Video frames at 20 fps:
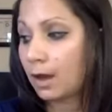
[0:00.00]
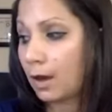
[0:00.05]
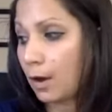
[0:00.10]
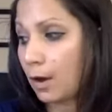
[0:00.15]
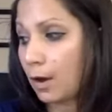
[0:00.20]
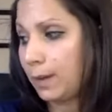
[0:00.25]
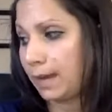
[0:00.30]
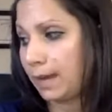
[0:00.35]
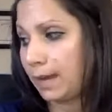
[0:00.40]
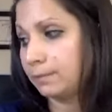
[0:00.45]

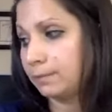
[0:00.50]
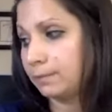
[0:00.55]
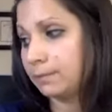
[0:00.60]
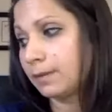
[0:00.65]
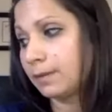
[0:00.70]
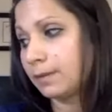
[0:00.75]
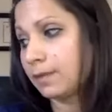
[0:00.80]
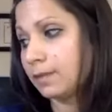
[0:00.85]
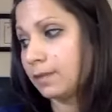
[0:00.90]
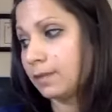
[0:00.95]
Okay.
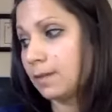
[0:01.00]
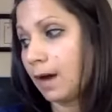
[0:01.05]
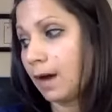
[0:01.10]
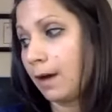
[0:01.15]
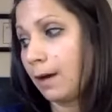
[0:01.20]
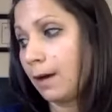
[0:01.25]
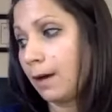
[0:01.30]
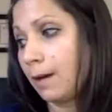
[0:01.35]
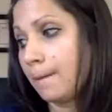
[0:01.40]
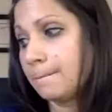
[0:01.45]

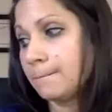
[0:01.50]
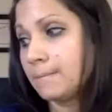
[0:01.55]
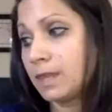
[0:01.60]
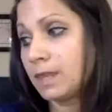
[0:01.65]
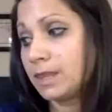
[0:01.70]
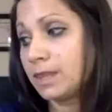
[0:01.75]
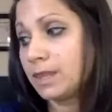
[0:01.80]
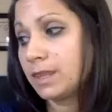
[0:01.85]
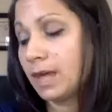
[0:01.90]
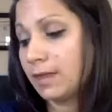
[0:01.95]

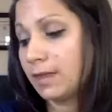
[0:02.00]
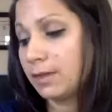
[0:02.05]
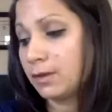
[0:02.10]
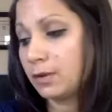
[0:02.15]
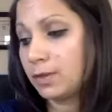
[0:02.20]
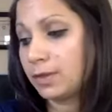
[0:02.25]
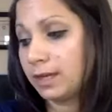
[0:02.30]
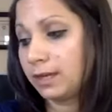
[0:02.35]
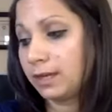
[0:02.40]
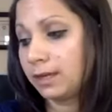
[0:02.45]
The other
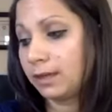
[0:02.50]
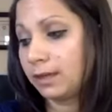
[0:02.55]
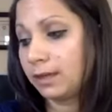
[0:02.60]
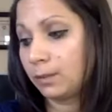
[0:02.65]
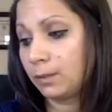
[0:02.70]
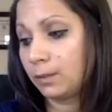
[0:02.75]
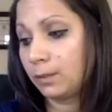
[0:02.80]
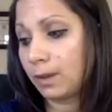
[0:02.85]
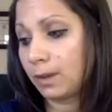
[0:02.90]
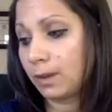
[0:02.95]
thing
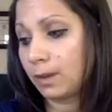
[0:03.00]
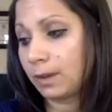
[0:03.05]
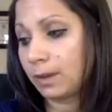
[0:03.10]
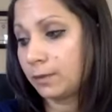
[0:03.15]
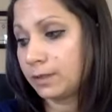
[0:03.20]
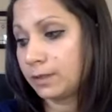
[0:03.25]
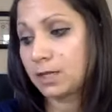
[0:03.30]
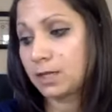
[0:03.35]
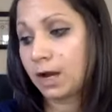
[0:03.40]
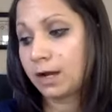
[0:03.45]
that I
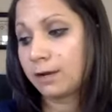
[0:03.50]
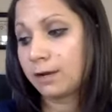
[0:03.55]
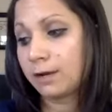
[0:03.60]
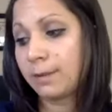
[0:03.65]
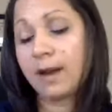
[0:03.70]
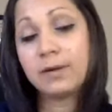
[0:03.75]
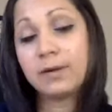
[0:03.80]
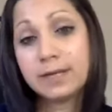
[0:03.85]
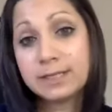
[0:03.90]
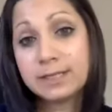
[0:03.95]
wanted to talk
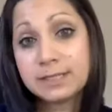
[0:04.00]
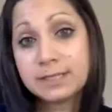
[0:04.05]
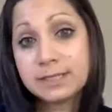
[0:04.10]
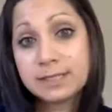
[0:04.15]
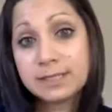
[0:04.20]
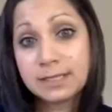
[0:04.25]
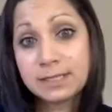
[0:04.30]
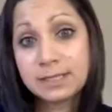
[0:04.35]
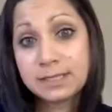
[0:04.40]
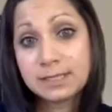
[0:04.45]
about is
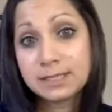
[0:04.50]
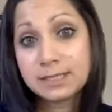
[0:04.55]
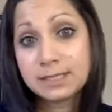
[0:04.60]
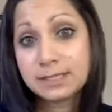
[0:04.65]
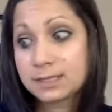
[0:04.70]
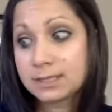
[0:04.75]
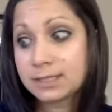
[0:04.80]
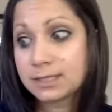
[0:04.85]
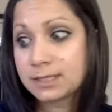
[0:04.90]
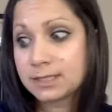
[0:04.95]

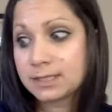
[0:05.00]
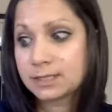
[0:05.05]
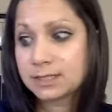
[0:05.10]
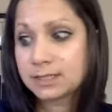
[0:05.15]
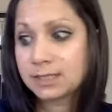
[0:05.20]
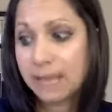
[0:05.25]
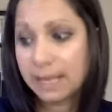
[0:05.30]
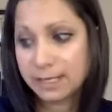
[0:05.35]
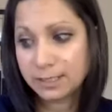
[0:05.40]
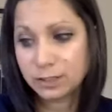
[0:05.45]
this.
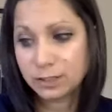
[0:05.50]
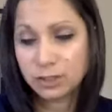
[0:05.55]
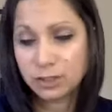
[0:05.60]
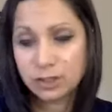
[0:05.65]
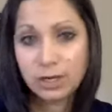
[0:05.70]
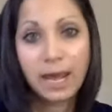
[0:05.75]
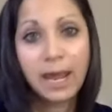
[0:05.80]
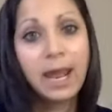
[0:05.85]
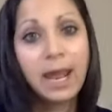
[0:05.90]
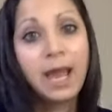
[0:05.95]

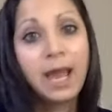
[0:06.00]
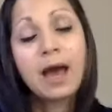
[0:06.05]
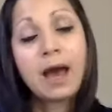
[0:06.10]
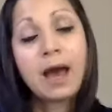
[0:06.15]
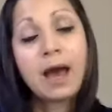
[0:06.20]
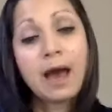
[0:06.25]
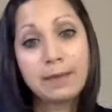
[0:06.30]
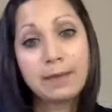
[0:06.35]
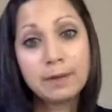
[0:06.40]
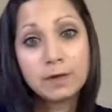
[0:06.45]
Yesterday,
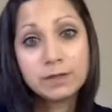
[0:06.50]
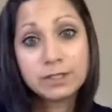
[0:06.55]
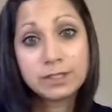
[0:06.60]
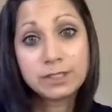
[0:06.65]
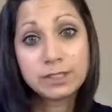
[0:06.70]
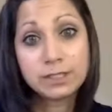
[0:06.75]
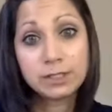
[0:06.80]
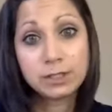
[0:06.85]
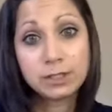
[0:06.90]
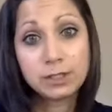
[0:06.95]
I
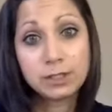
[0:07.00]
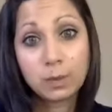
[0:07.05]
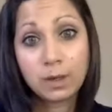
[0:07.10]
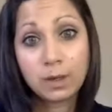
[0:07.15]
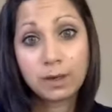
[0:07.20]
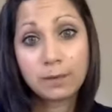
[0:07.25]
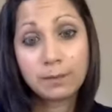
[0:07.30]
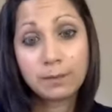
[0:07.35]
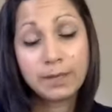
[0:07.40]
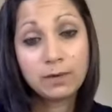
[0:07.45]
posted
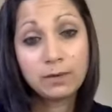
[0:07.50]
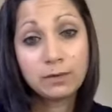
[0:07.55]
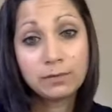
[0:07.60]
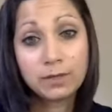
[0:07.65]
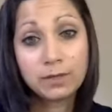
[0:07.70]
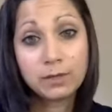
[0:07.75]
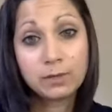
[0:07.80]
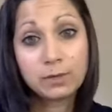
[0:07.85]
your peer review